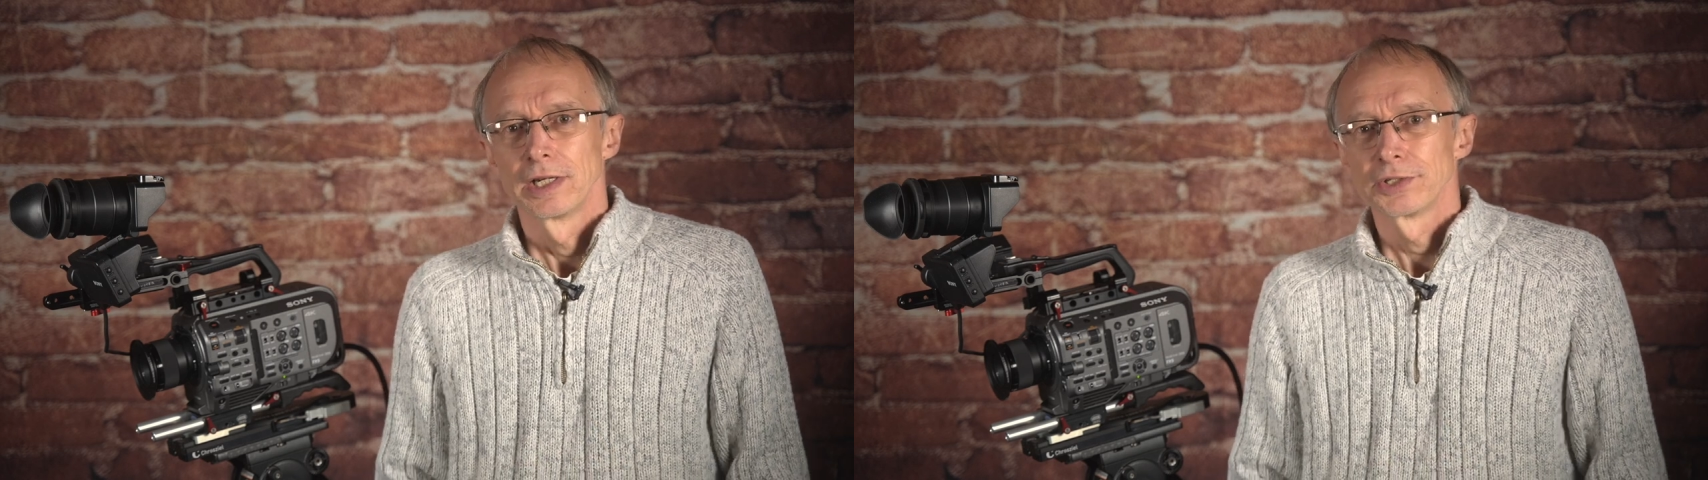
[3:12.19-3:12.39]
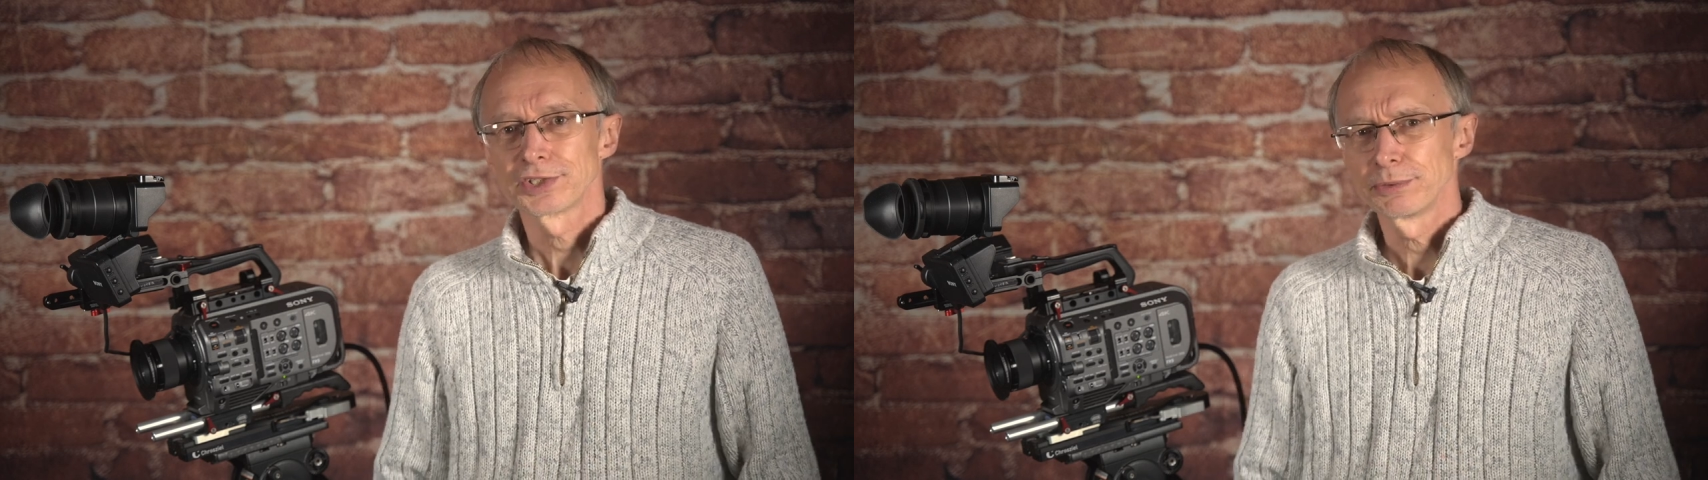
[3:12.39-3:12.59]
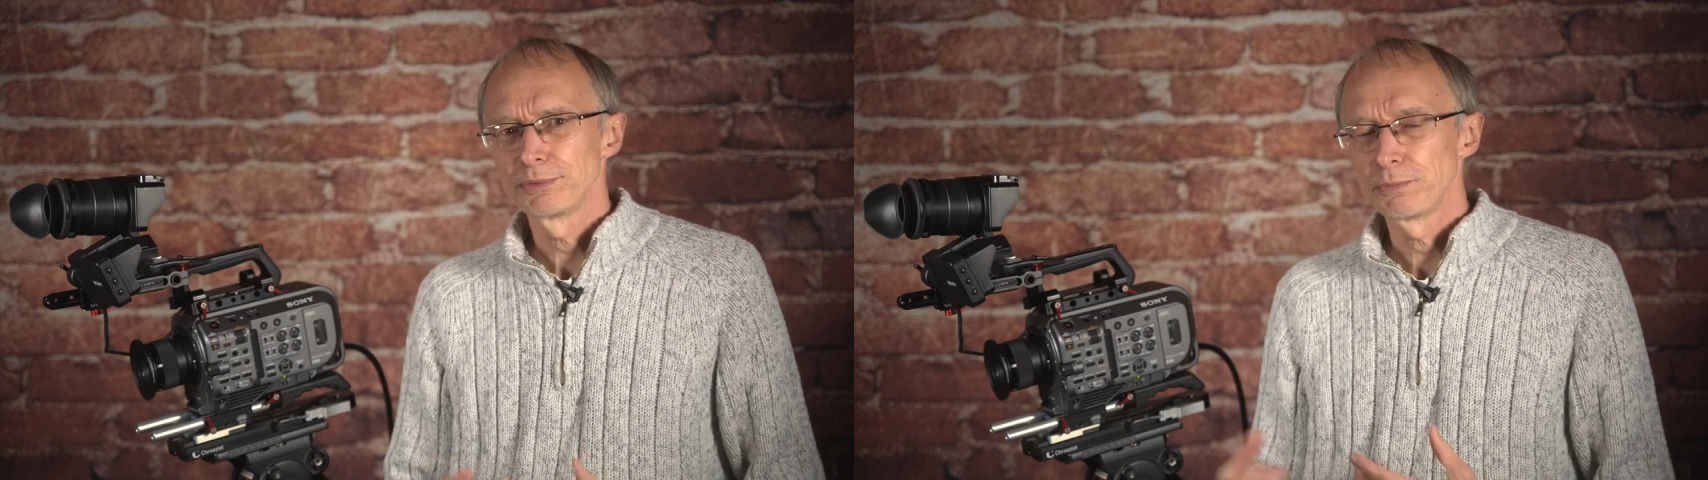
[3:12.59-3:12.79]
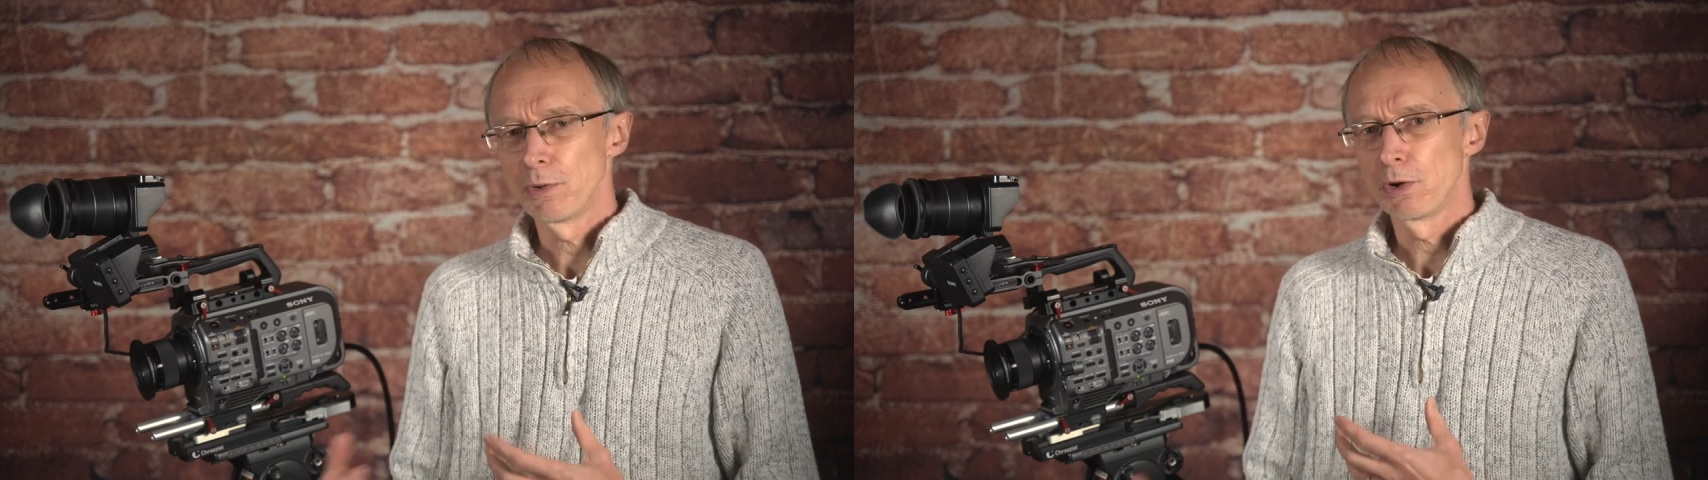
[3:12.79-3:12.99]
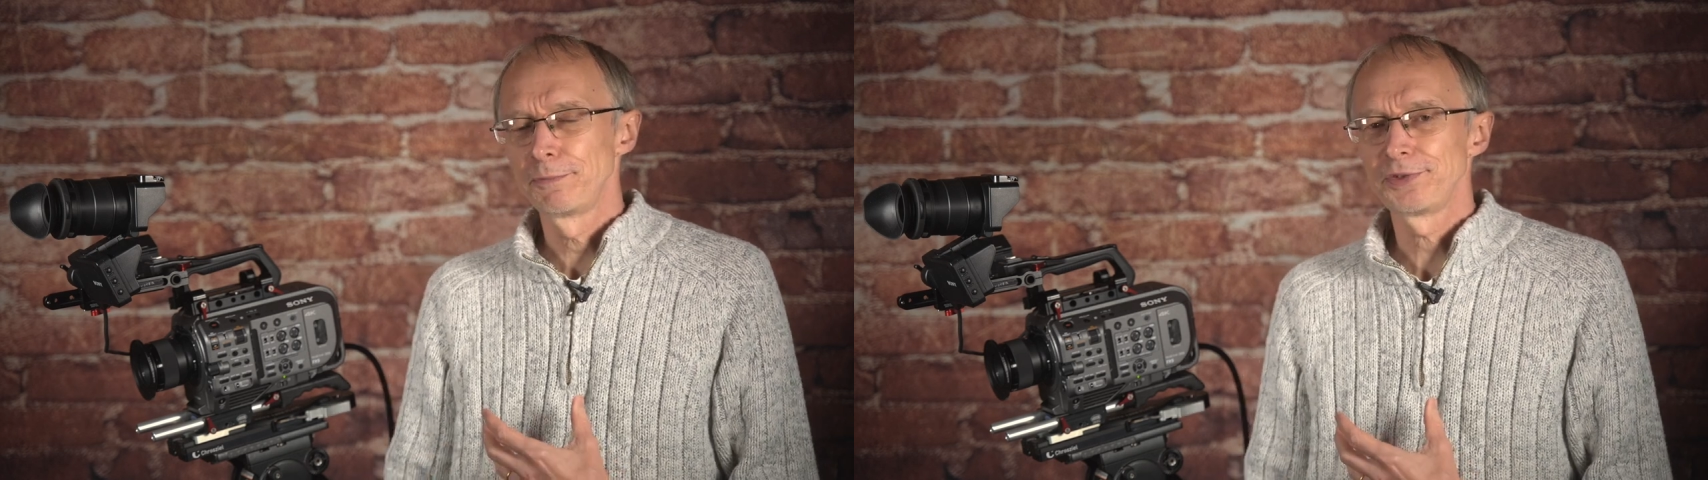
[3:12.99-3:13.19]
So
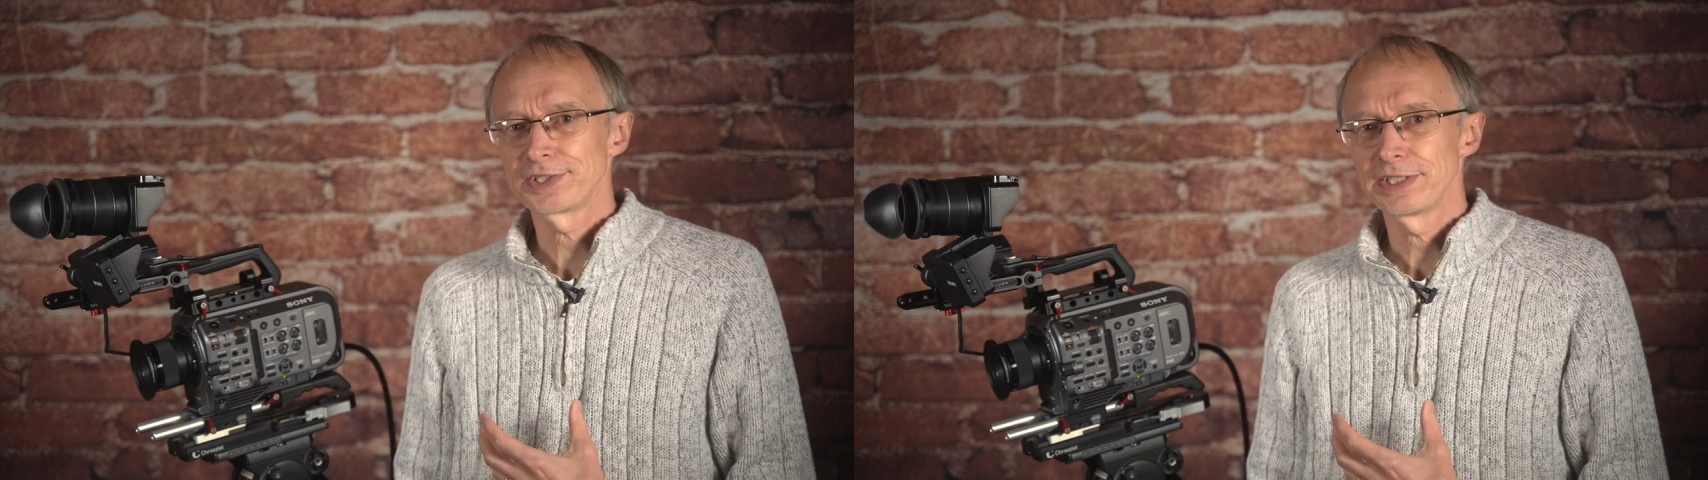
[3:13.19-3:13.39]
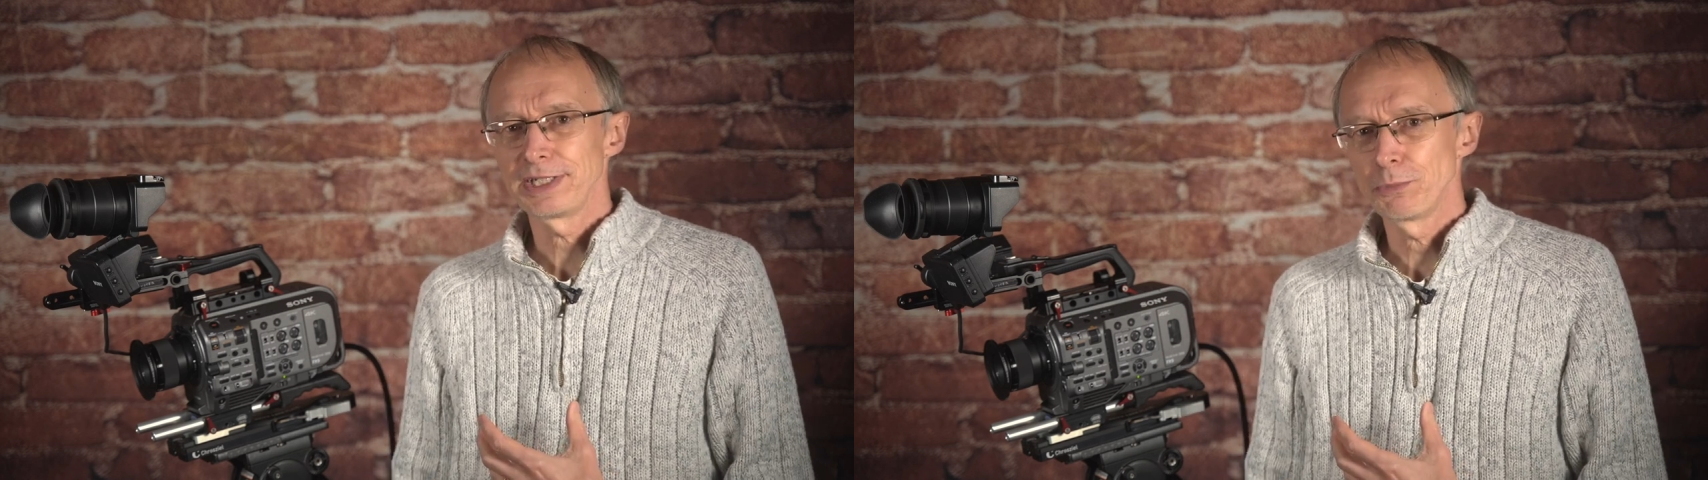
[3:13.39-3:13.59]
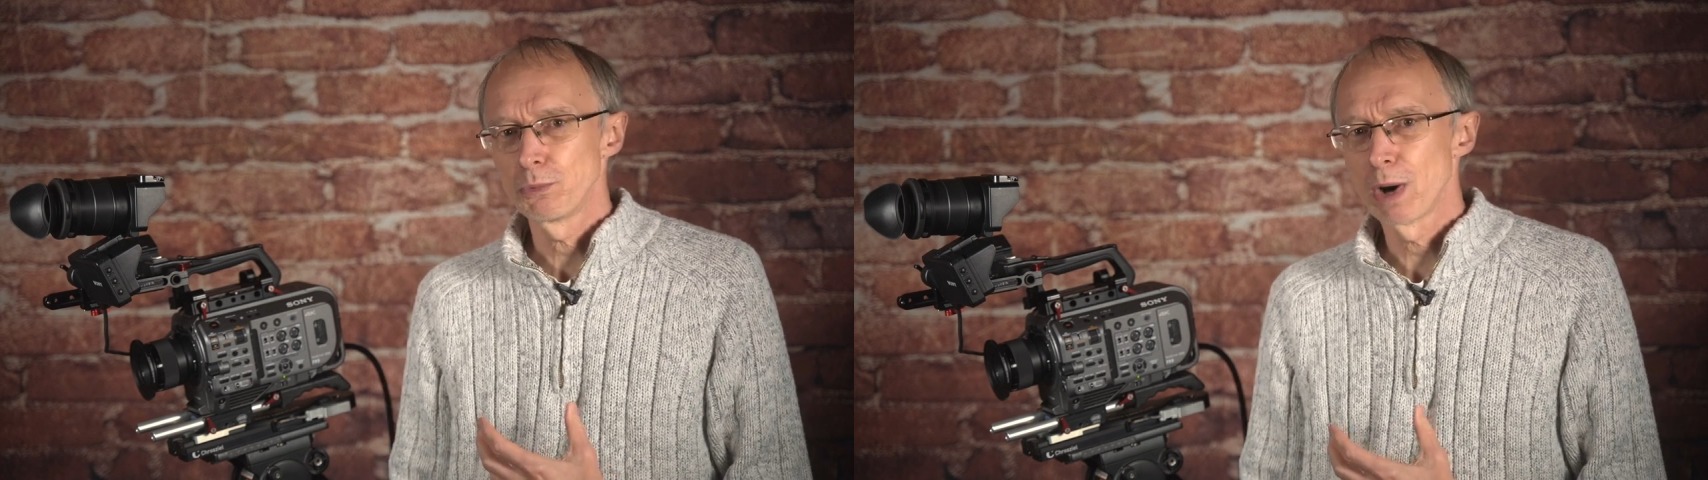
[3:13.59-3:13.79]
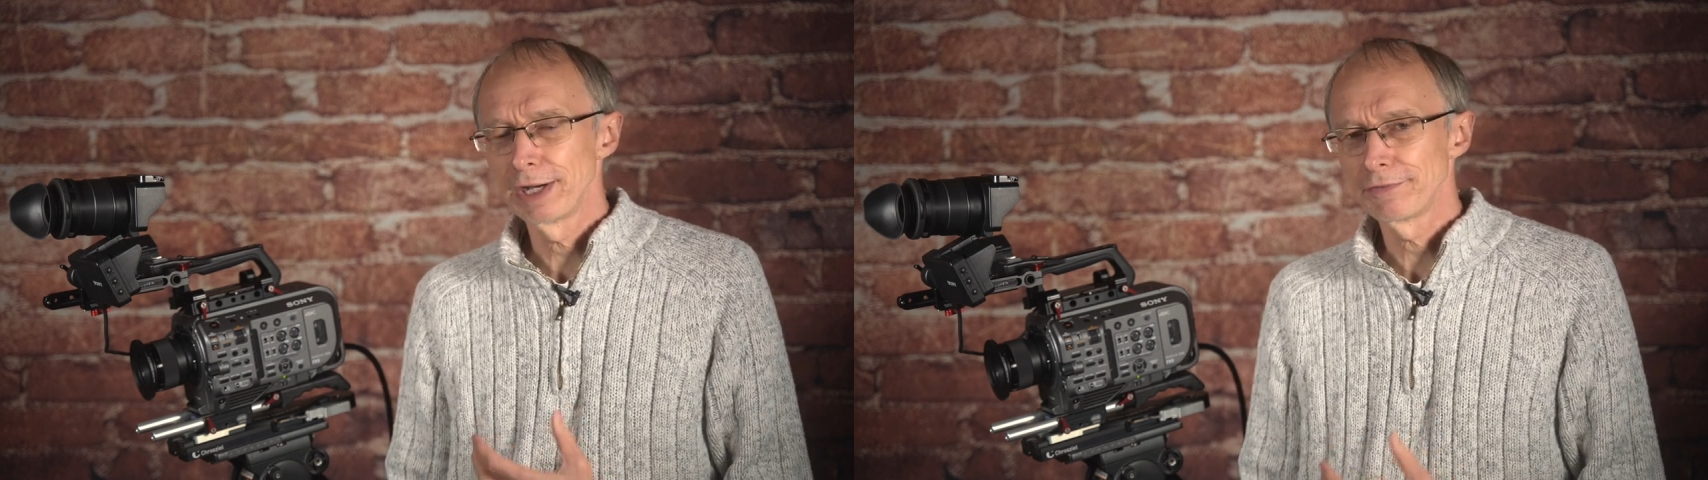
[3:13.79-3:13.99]
obviously one